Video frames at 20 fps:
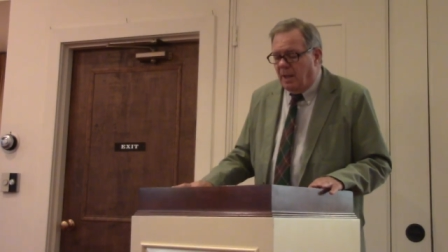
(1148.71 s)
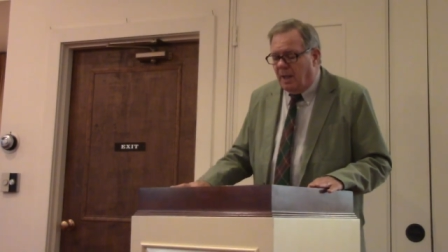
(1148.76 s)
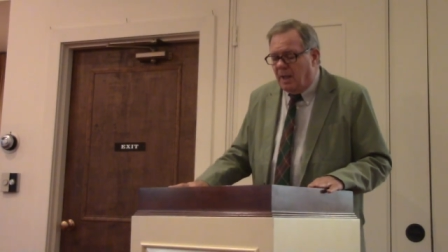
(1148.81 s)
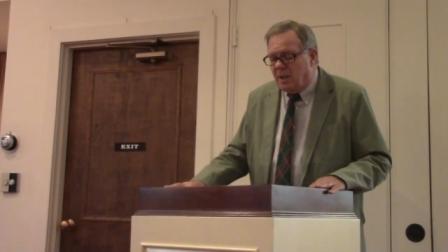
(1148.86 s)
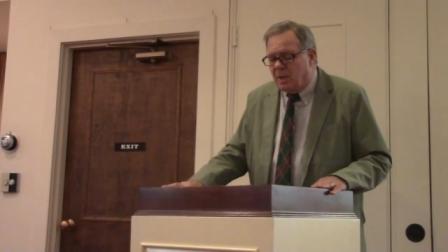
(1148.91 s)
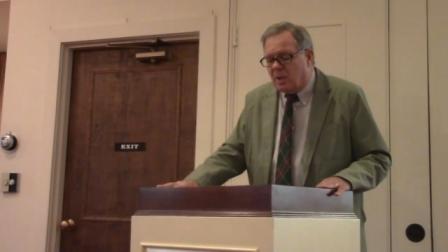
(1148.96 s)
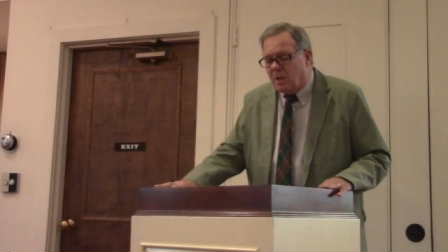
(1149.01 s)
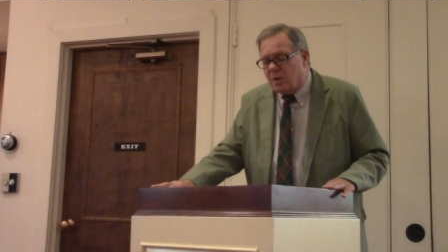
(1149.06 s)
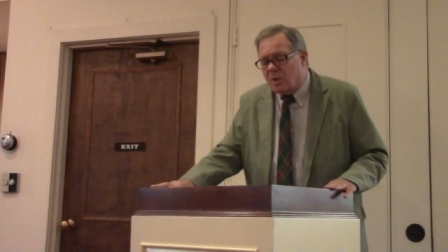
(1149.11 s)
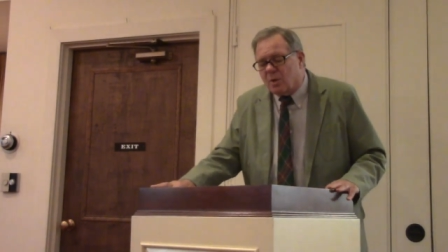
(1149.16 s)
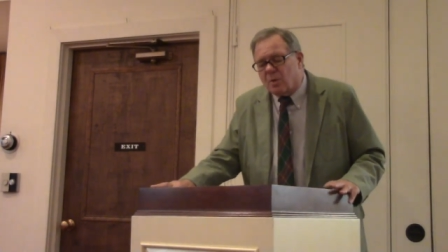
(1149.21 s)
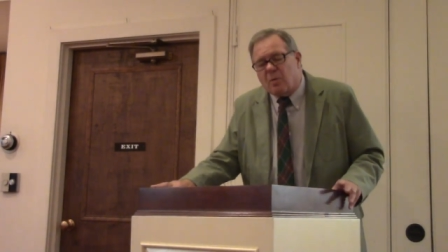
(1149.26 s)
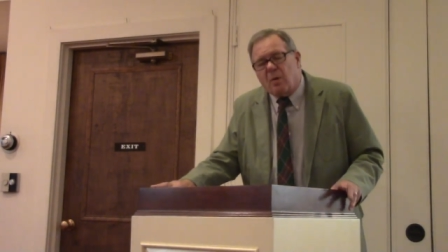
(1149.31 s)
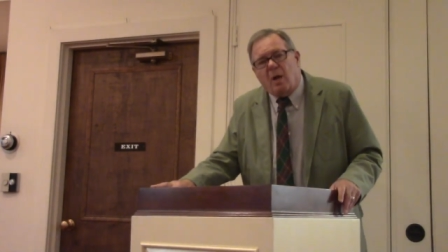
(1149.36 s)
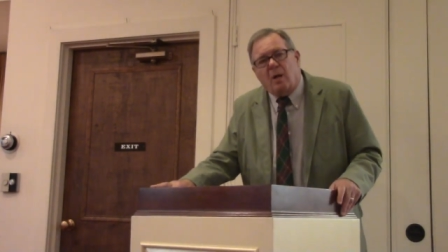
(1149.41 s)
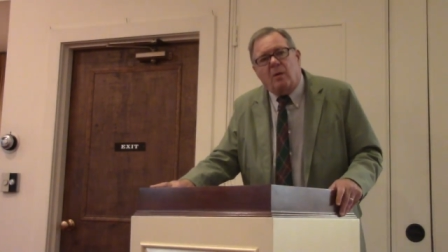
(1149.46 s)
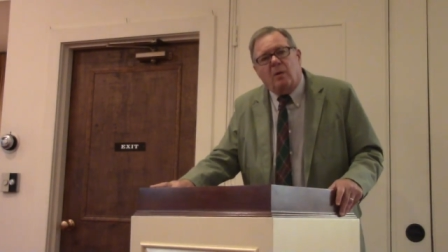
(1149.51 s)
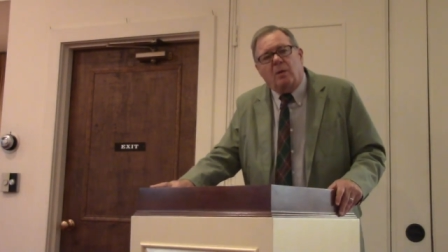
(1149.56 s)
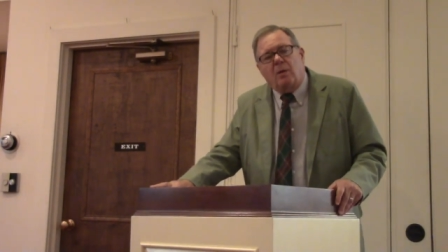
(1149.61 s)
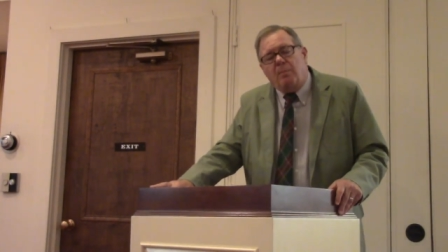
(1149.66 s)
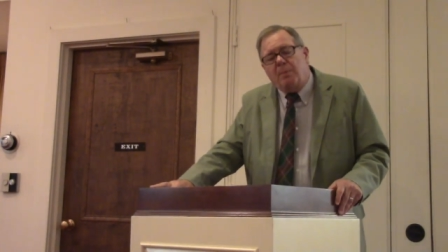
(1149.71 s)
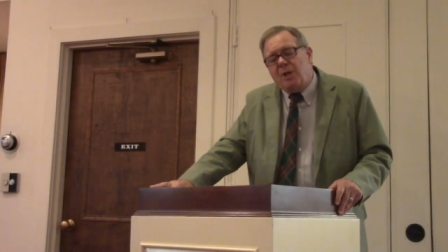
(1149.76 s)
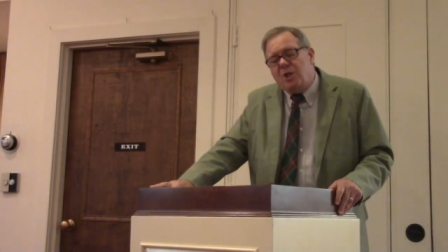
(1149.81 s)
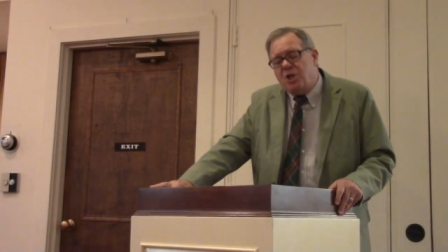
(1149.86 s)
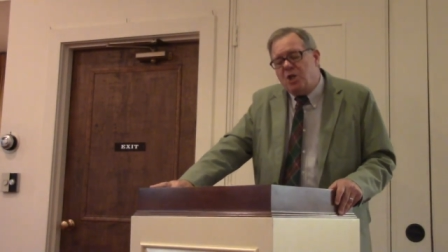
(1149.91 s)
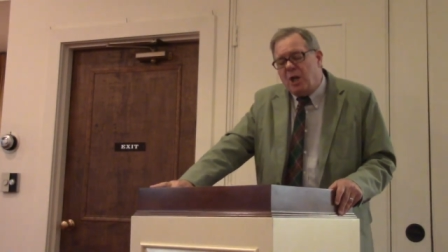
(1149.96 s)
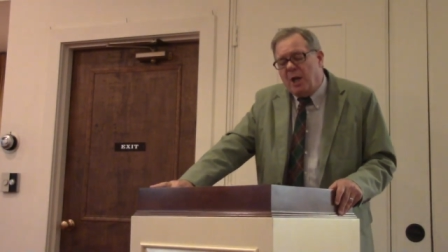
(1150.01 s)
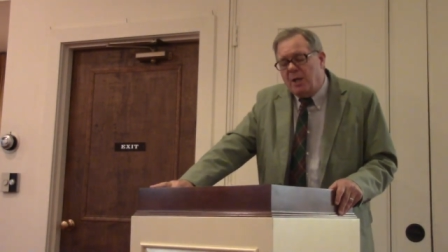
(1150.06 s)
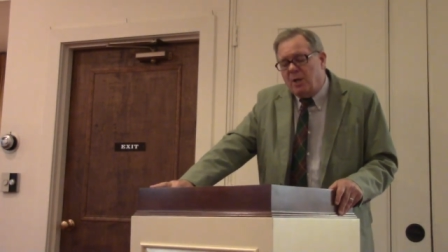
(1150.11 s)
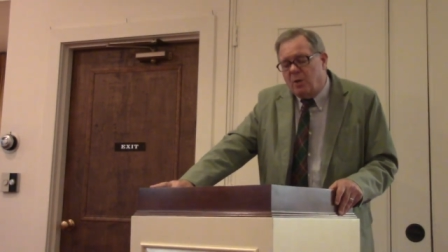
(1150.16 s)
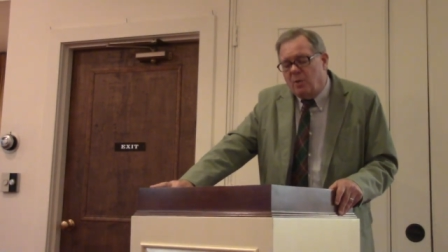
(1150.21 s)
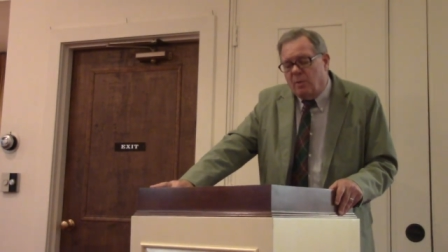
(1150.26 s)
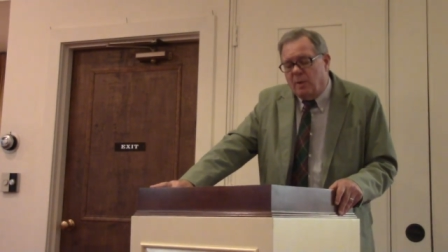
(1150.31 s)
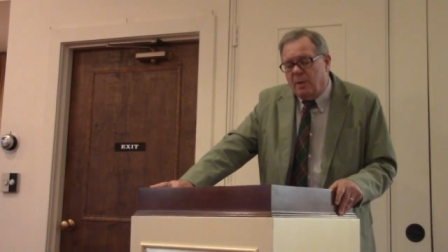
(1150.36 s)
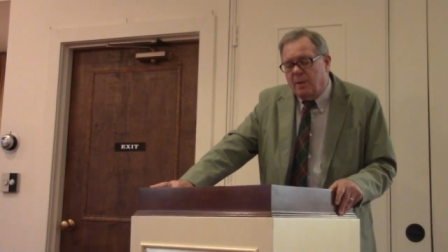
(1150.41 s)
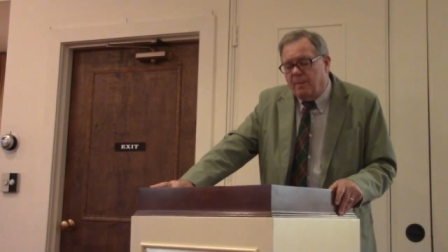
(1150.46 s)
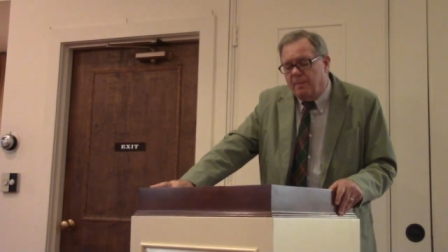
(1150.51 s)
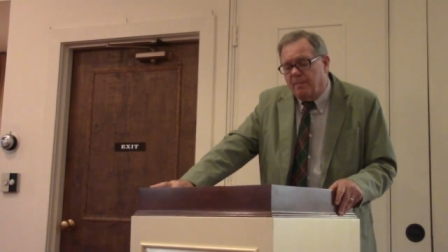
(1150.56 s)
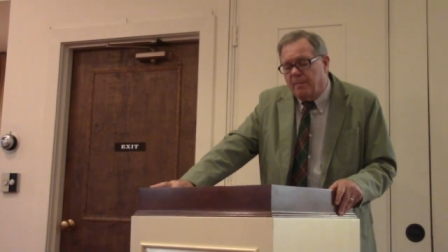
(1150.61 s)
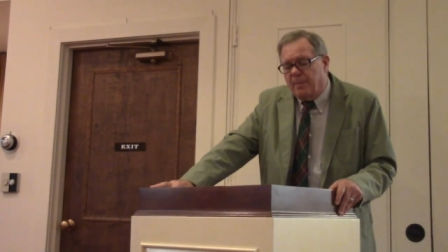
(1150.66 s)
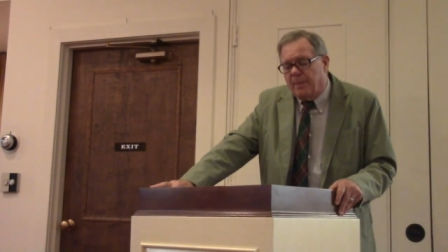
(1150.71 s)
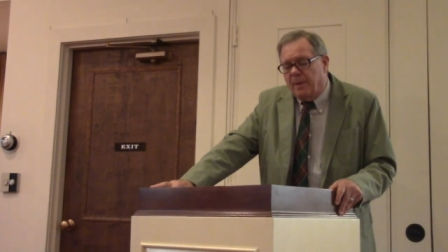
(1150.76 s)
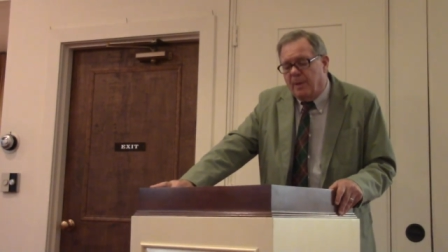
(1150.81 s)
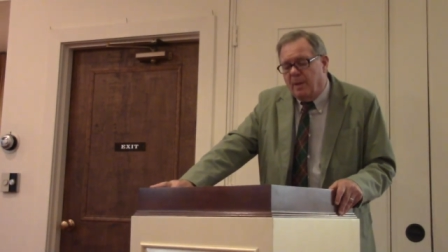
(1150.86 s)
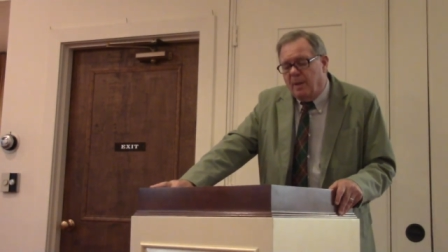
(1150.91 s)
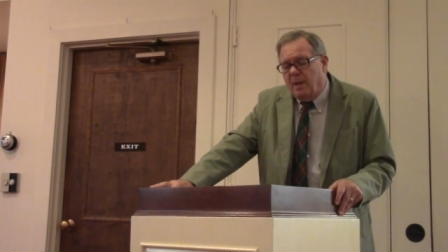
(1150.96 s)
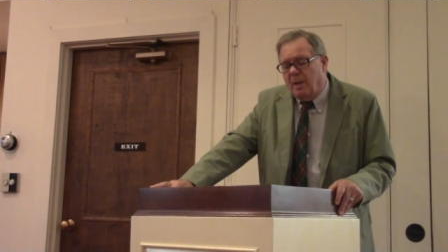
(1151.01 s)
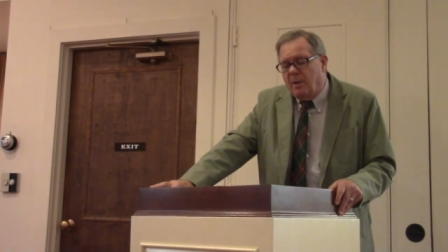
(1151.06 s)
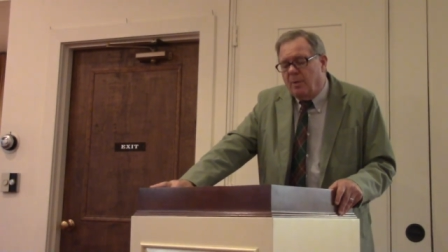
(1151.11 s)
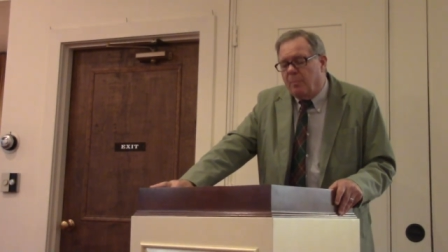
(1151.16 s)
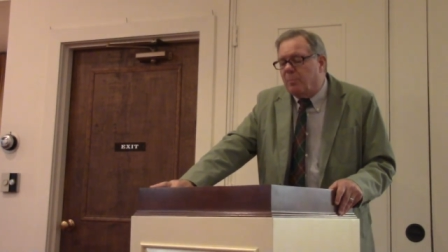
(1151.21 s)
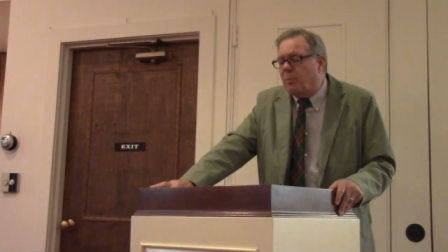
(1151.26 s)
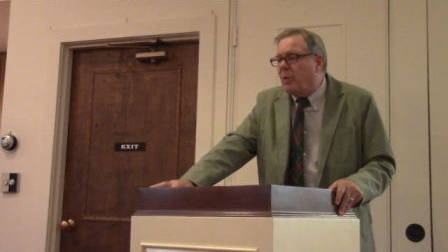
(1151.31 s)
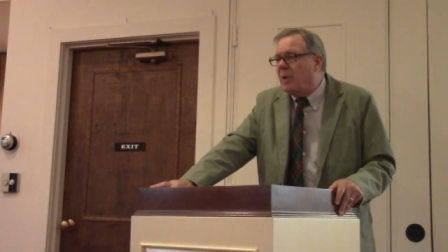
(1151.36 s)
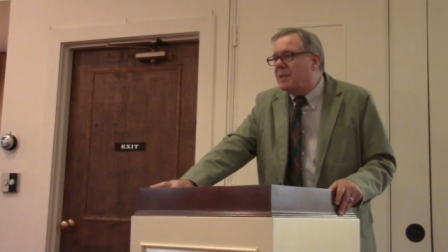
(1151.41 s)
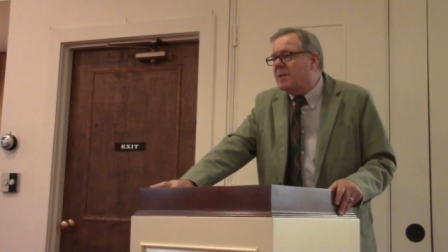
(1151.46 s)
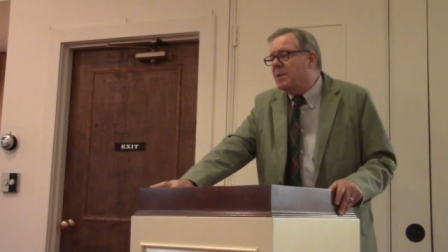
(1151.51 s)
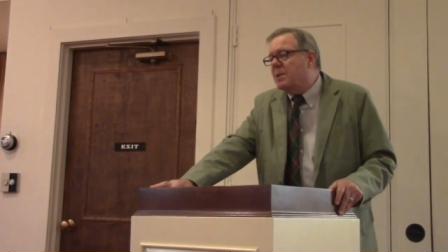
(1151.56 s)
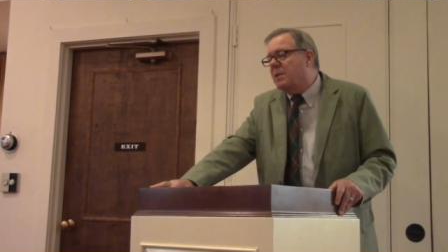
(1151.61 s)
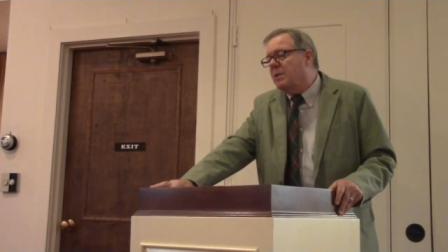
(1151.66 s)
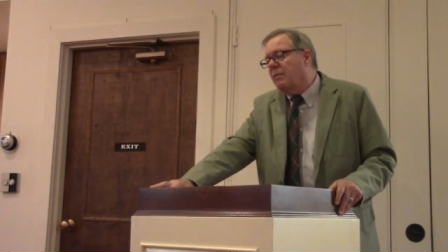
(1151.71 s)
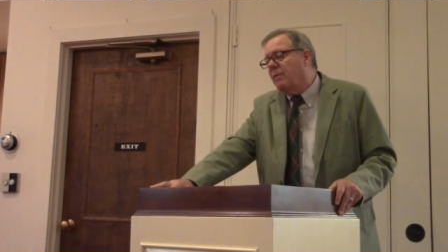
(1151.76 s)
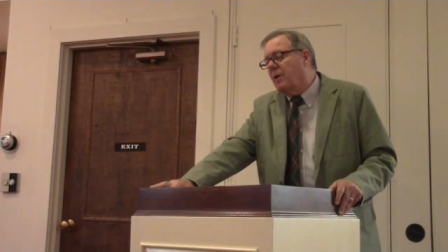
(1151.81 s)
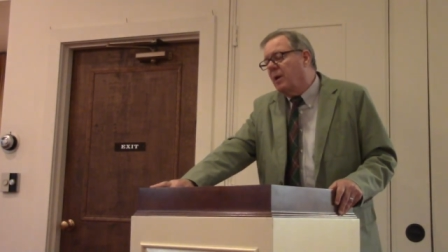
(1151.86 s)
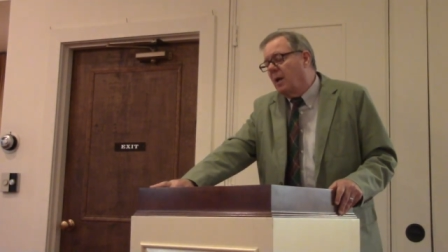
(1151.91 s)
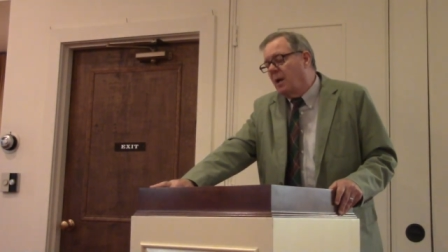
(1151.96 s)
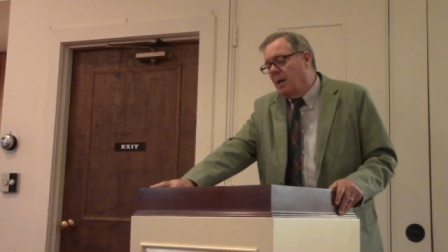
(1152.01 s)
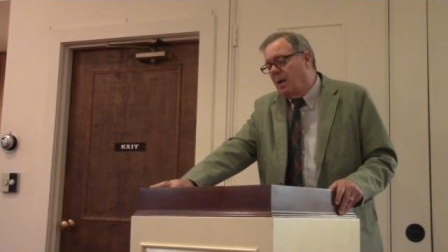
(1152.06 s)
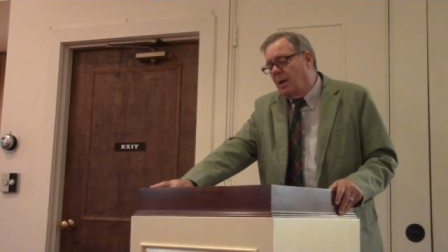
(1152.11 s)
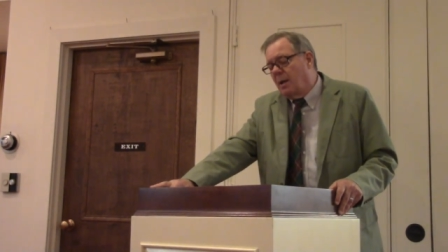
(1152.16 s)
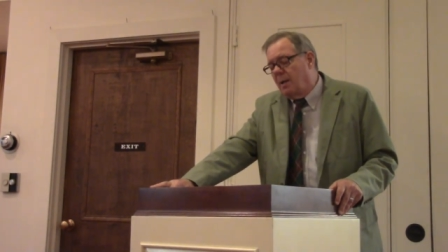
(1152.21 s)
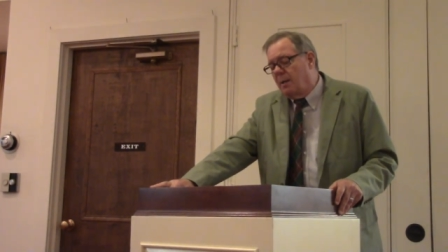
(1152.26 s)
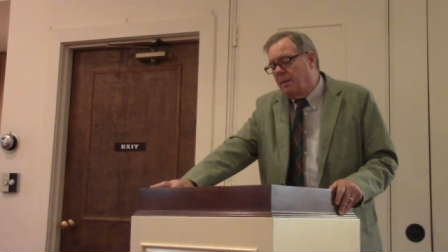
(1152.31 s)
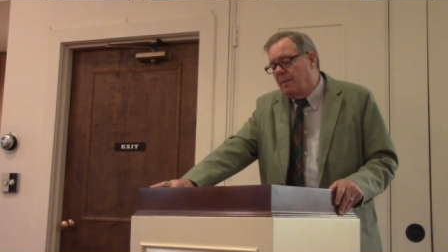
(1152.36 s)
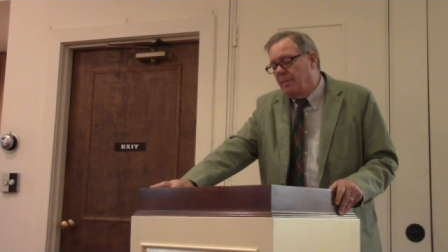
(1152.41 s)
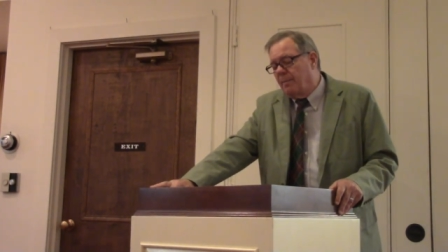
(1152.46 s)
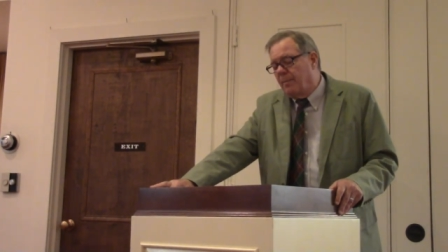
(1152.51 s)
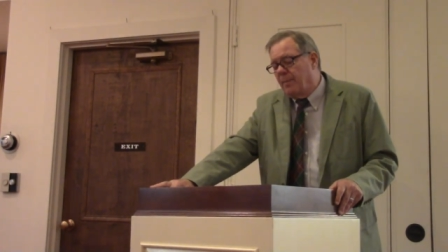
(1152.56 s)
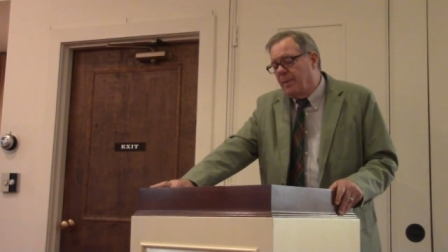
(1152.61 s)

It is a struggle to be genuine in the presence of God.